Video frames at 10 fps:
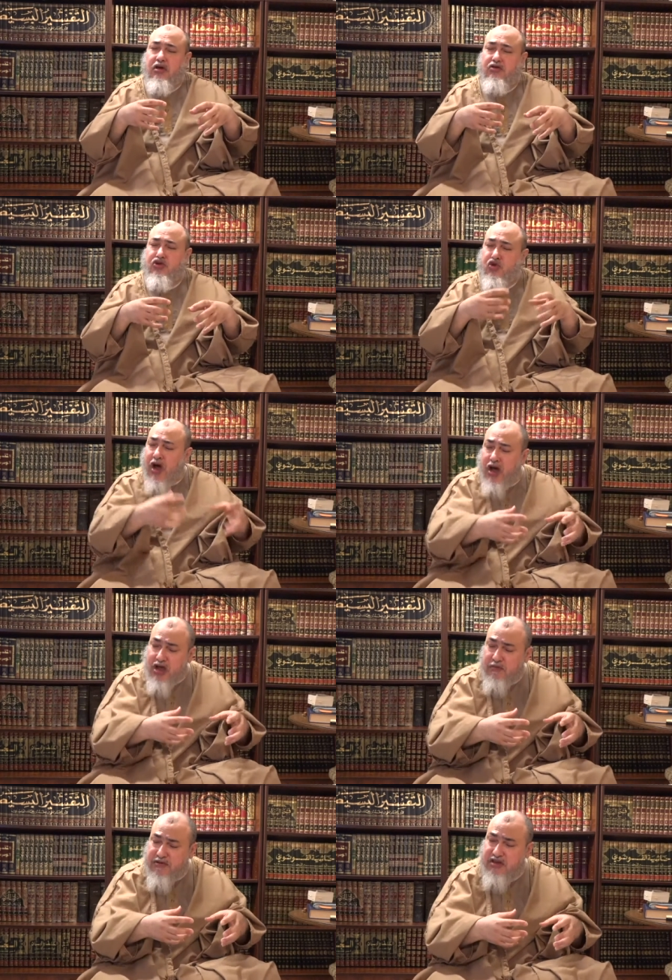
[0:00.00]

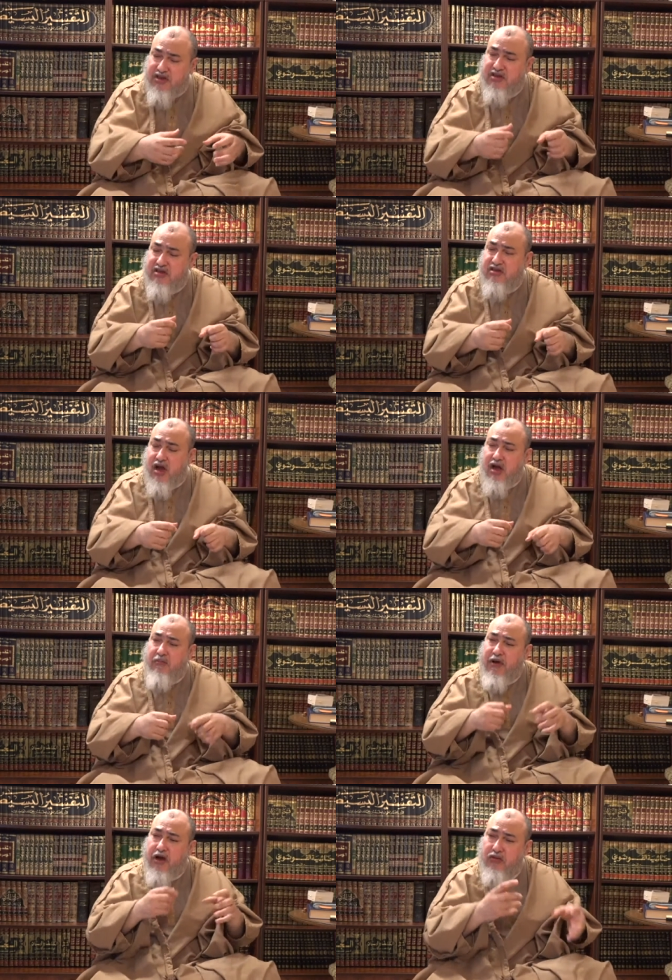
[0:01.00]
tribes, this is not
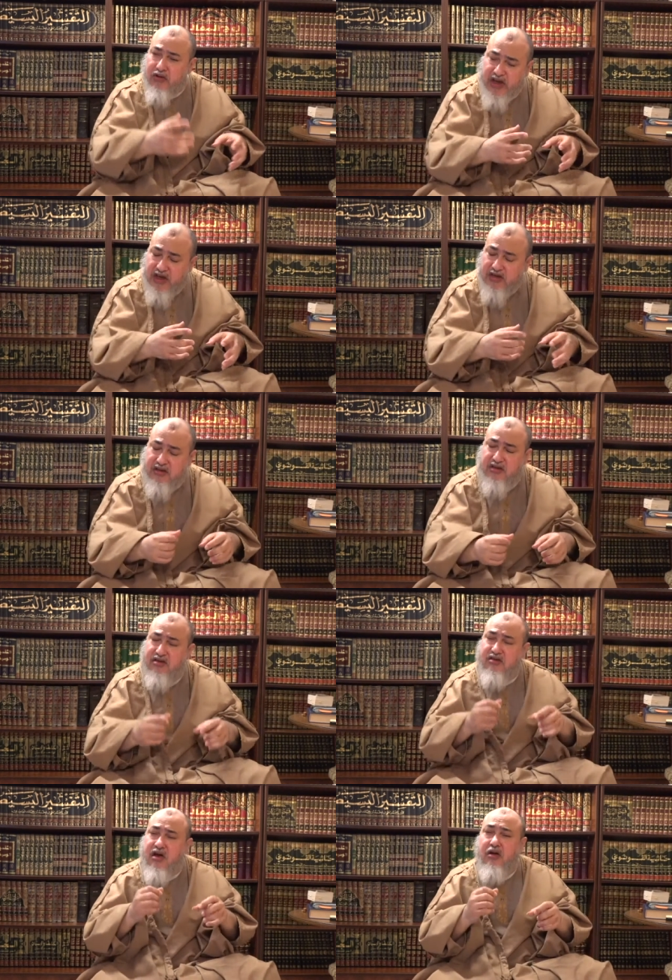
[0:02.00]
about race, this
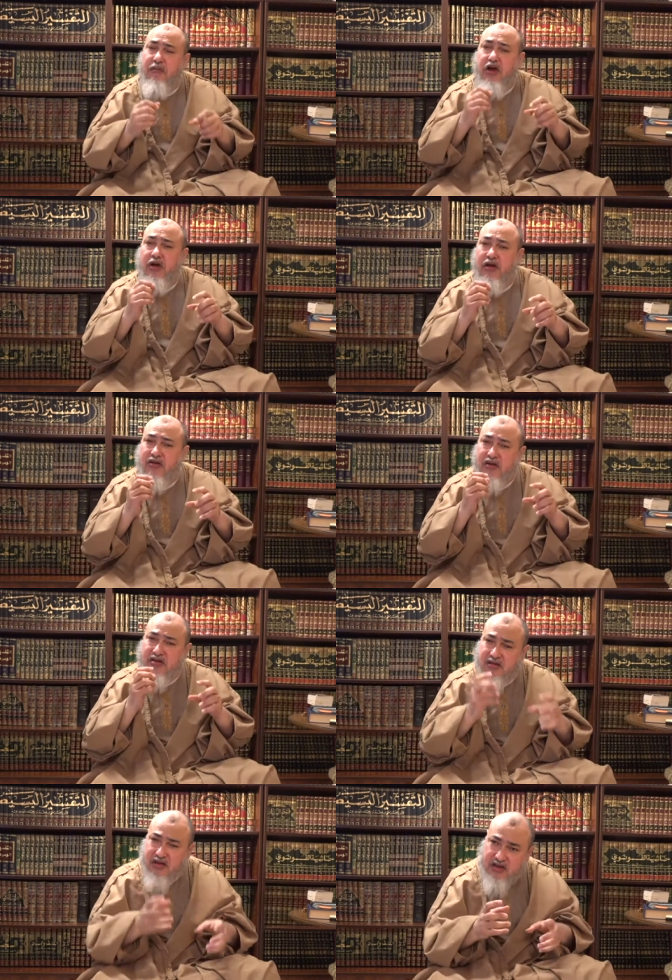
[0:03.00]
is not about
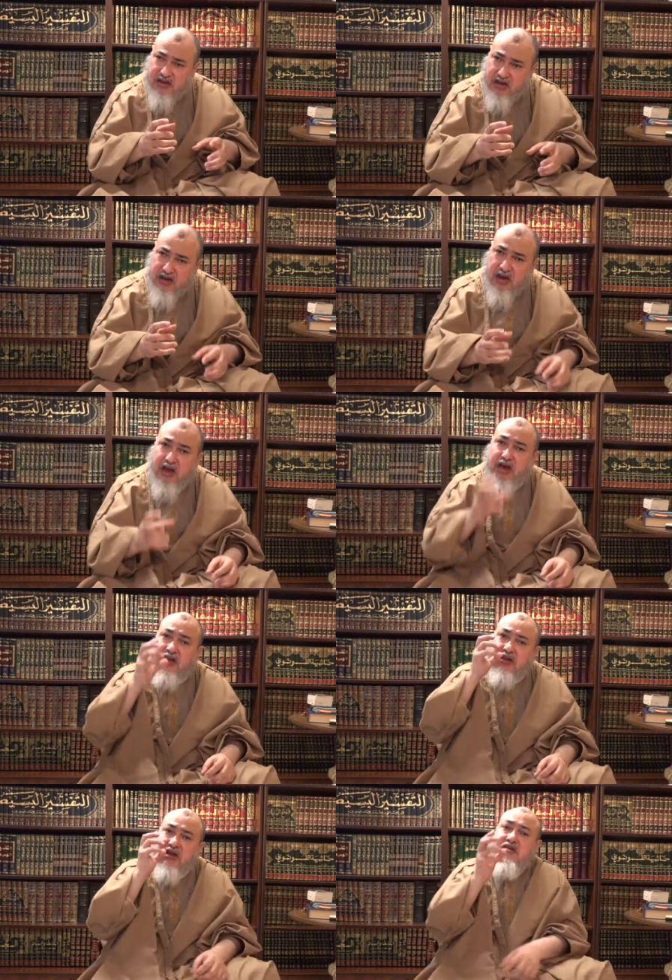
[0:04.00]
ethnicity,
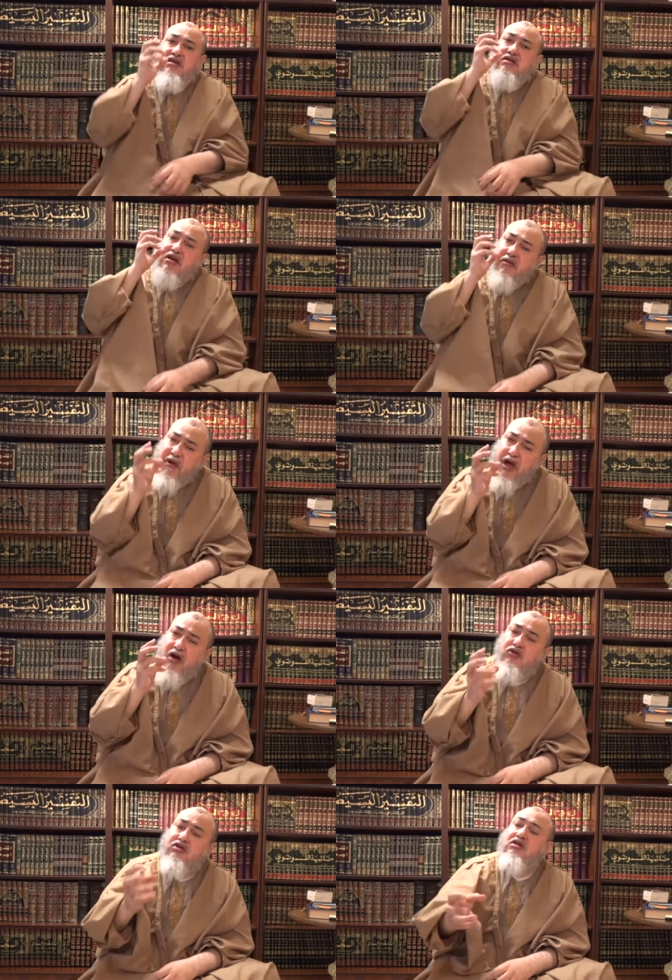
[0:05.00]
this is
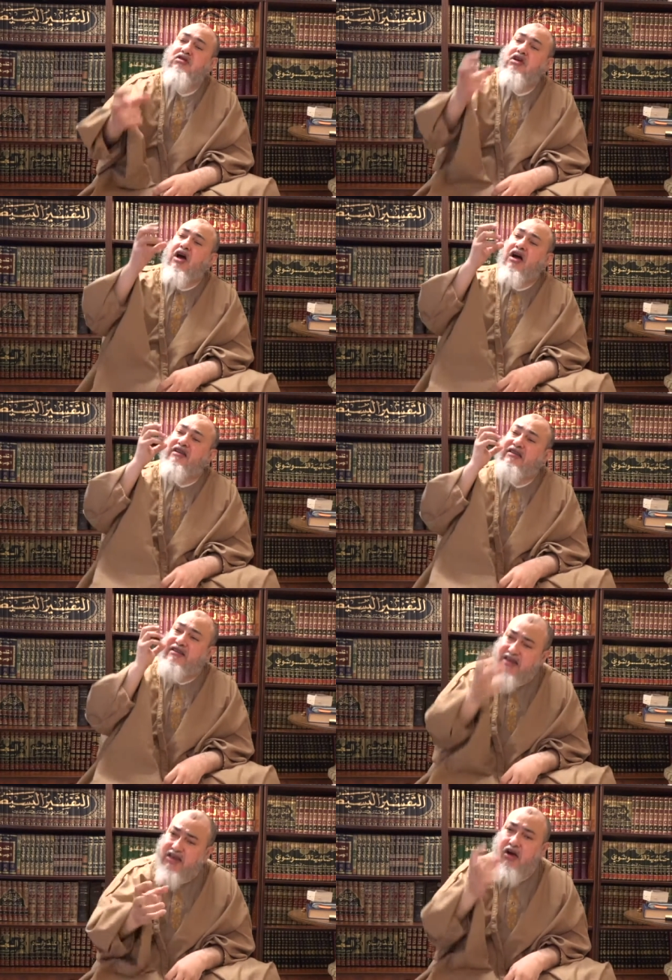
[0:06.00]
about the
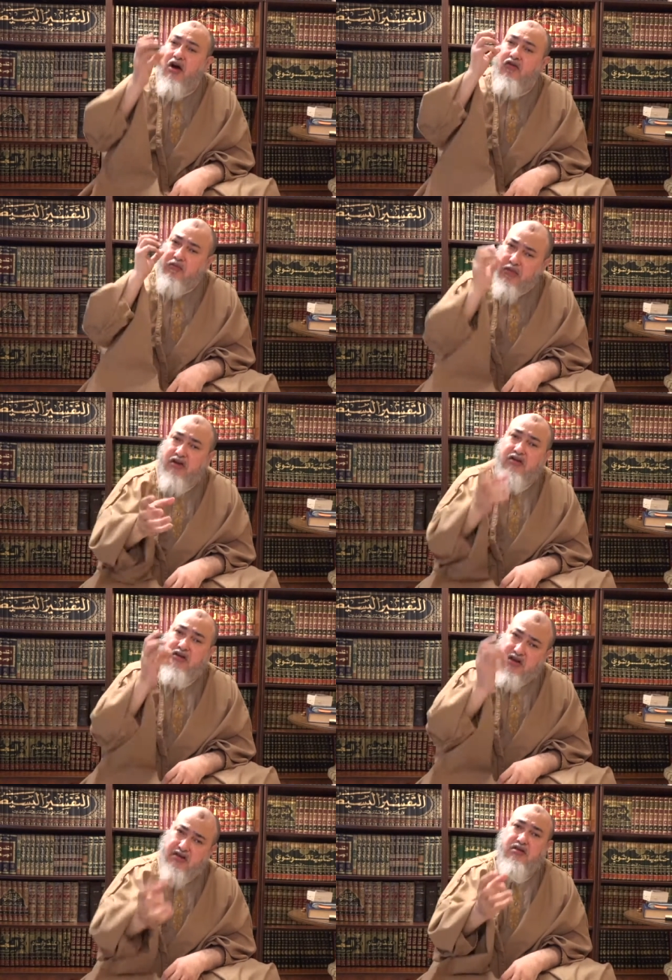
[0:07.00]
idea of
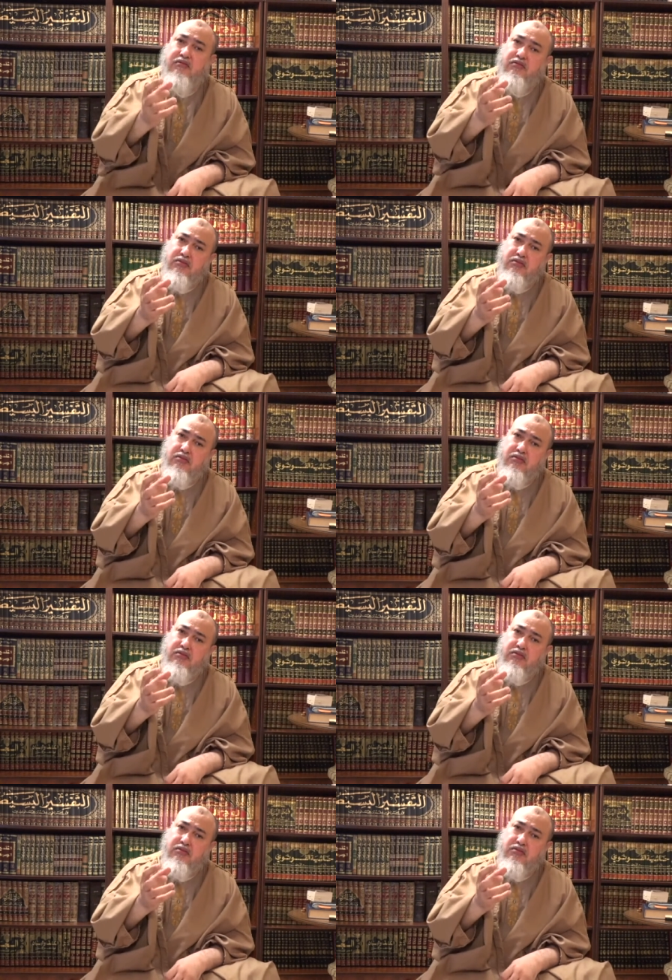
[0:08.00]
monotheism,